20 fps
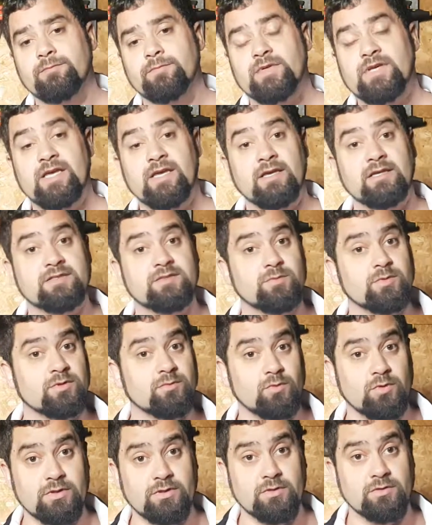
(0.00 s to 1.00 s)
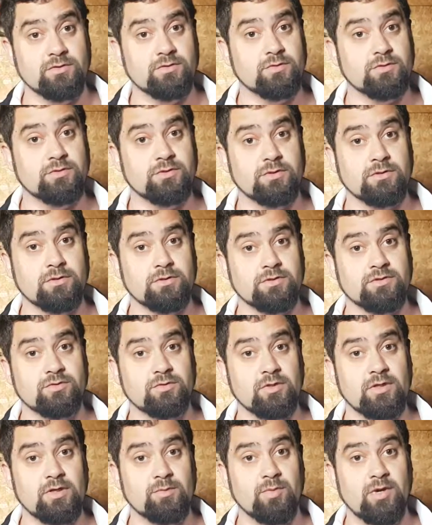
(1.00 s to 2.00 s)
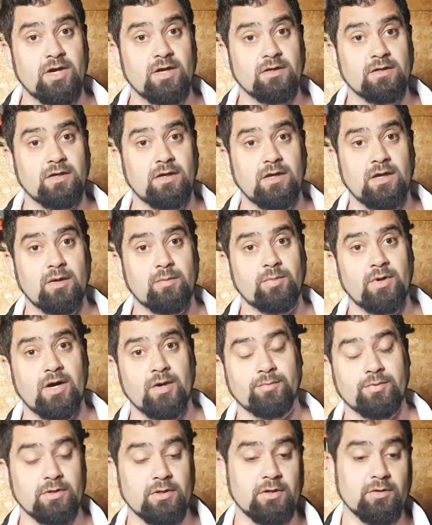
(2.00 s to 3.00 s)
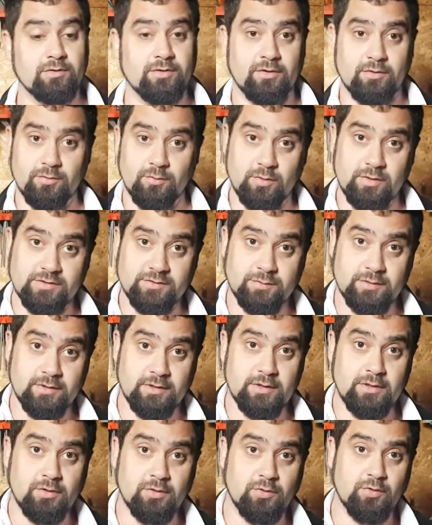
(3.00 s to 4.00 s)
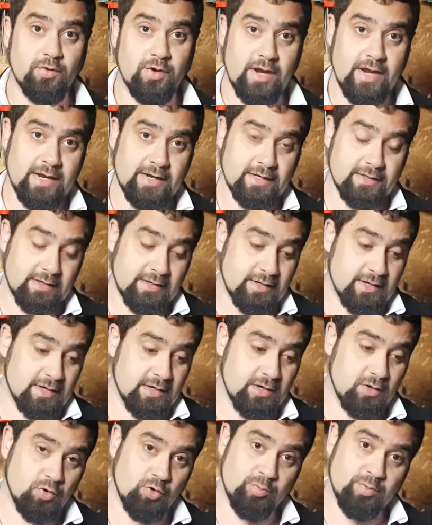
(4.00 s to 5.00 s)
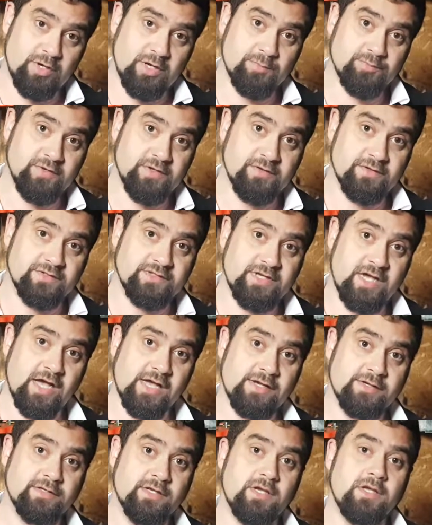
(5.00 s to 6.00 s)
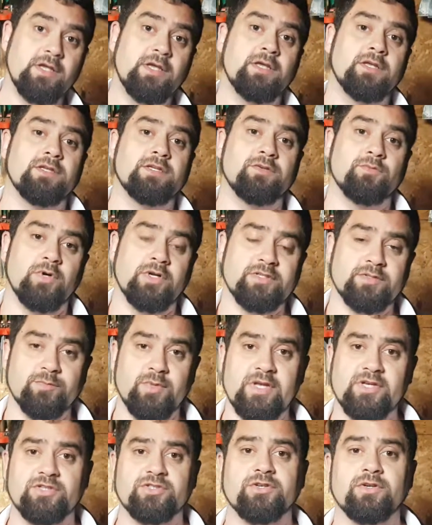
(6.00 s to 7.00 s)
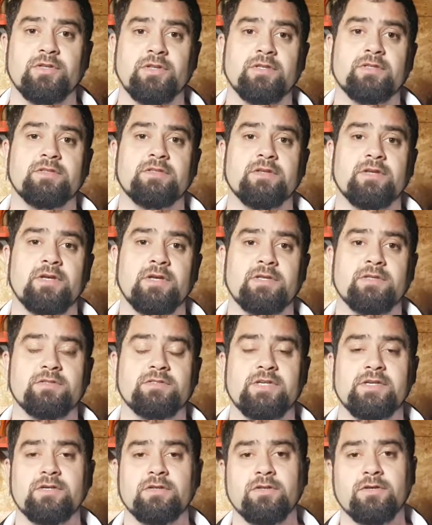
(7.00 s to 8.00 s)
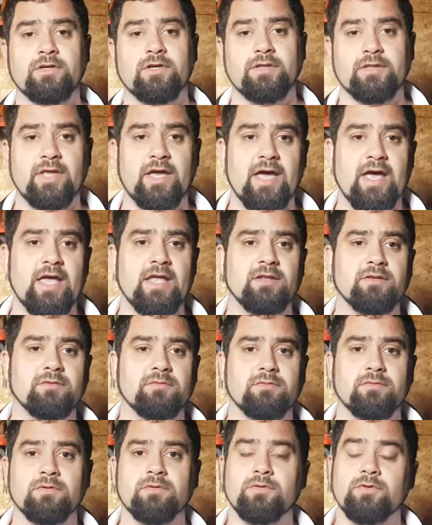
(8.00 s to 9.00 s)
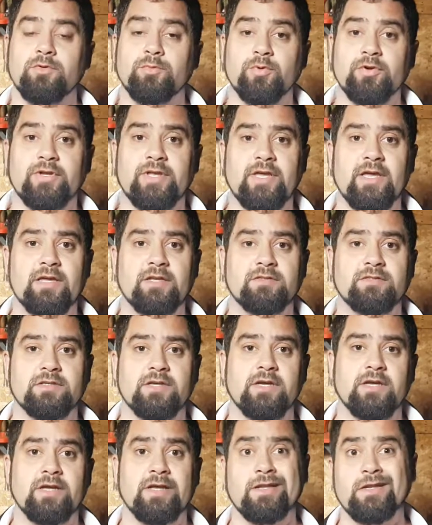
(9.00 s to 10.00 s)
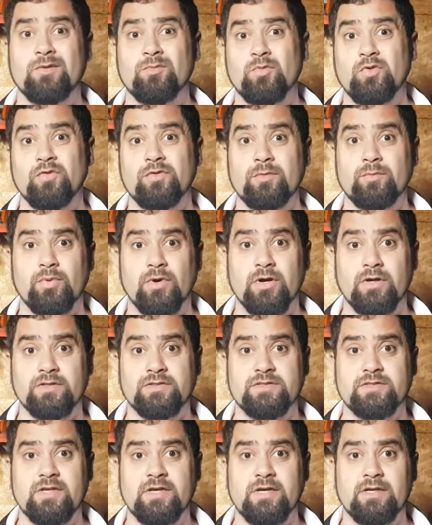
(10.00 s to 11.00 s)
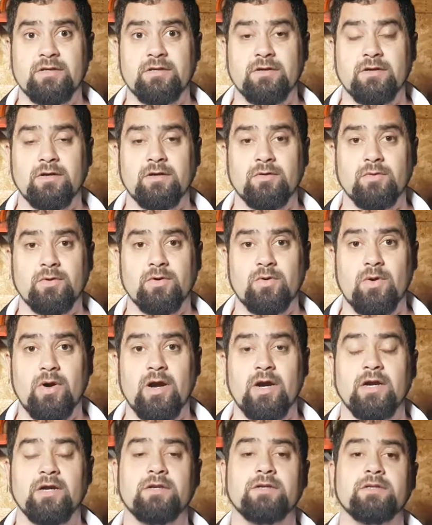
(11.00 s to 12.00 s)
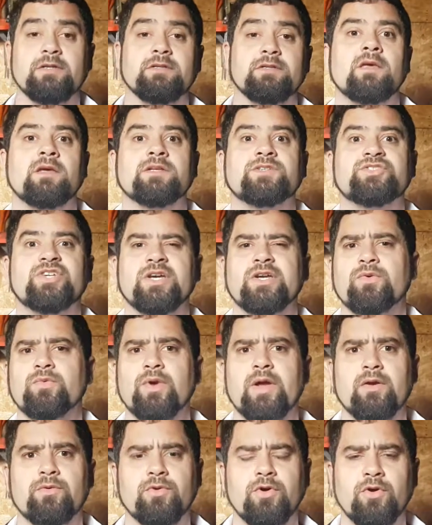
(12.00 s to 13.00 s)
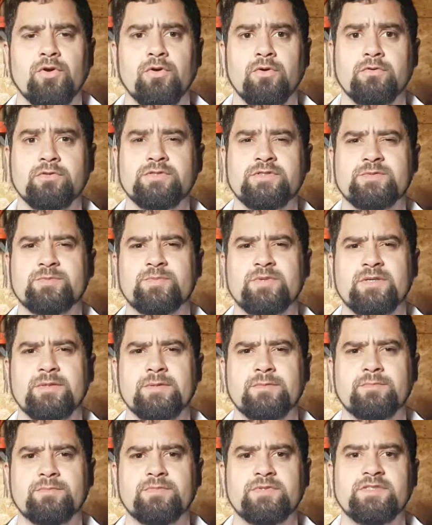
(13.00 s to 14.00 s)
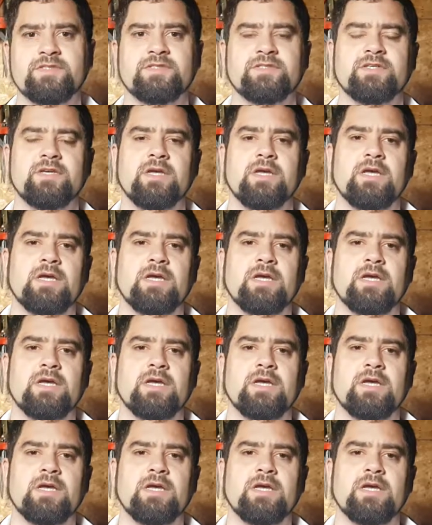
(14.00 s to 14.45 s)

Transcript: casement windows, which are extremely popular. They're the ones with the little crank and they kind of open up to the side. You want to make sure that you take a look at that and lubricate any moving parts that are required, and check around hose bibs,